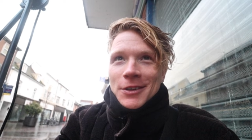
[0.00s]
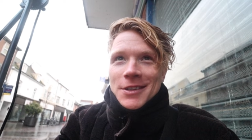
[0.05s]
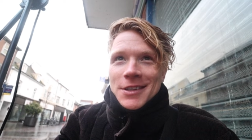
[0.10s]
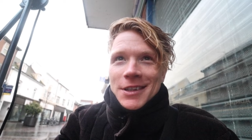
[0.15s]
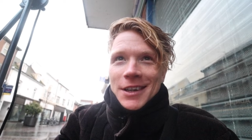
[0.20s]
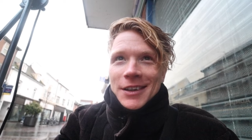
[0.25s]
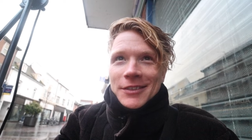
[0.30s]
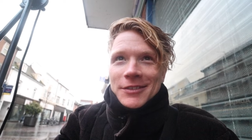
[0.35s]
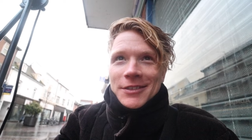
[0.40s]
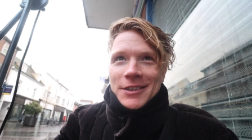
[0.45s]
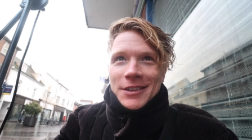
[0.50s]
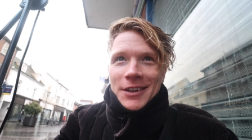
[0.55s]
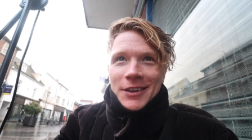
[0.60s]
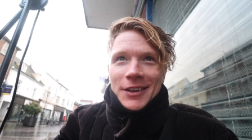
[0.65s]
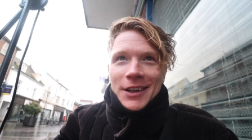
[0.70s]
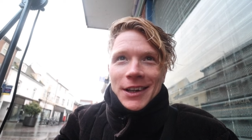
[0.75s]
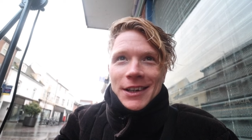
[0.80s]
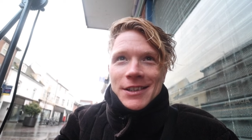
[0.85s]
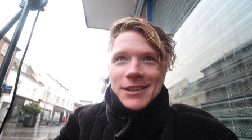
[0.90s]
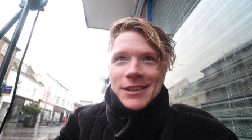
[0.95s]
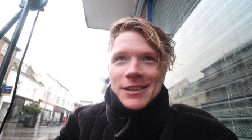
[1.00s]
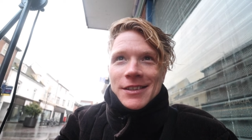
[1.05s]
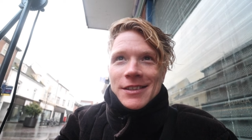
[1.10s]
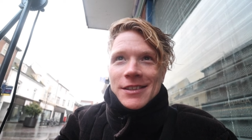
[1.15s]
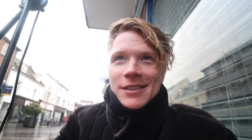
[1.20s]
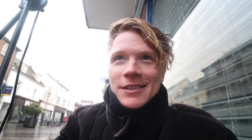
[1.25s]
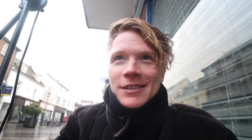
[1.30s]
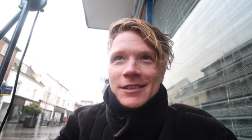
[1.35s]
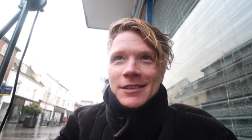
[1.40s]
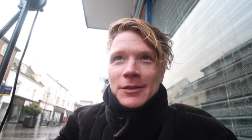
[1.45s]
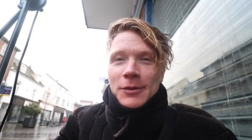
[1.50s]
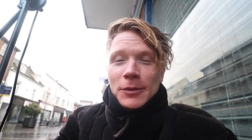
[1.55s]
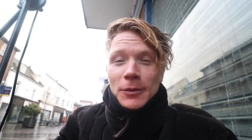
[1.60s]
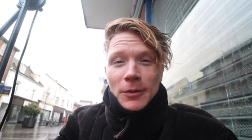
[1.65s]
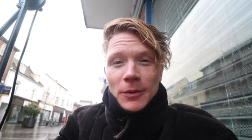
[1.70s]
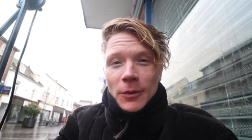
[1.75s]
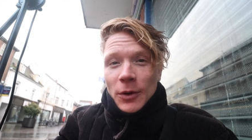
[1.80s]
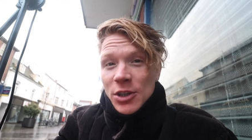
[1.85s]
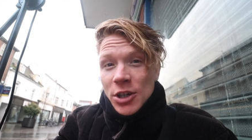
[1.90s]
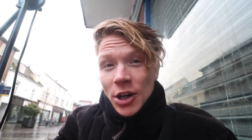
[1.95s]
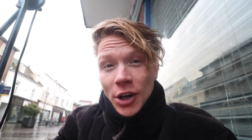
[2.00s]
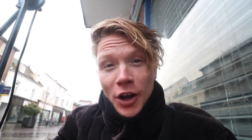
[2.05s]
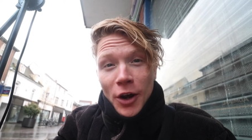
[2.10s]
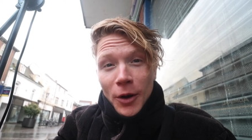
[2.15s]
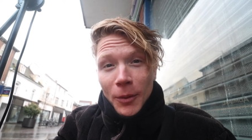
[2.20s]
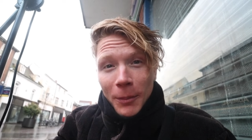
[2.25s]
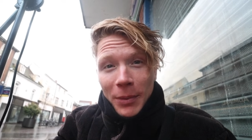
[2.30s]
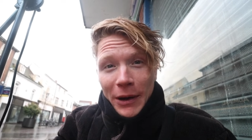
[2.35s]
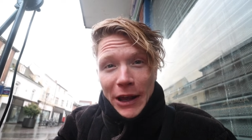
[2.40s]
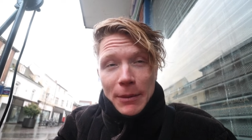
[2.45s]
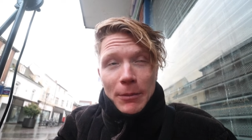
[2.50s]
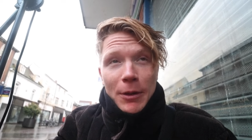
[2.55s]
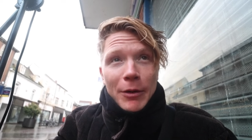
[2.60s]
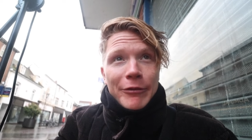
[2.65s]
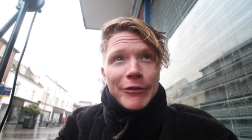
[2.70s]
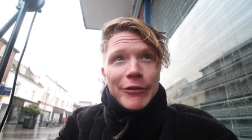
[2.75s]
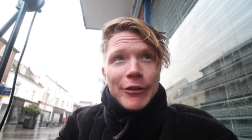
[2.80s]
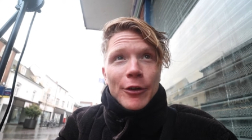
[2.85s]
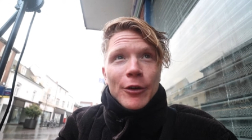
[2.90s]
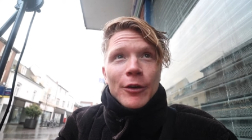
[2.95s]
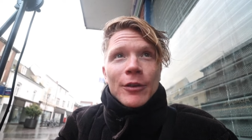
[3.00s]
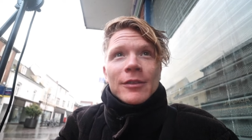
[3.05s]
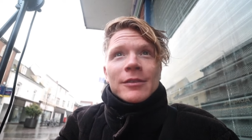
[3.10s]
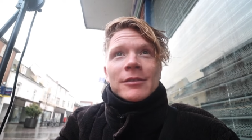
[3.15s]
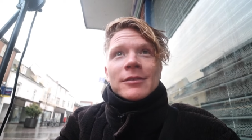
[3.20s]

got time for donations, which I don't blame them for.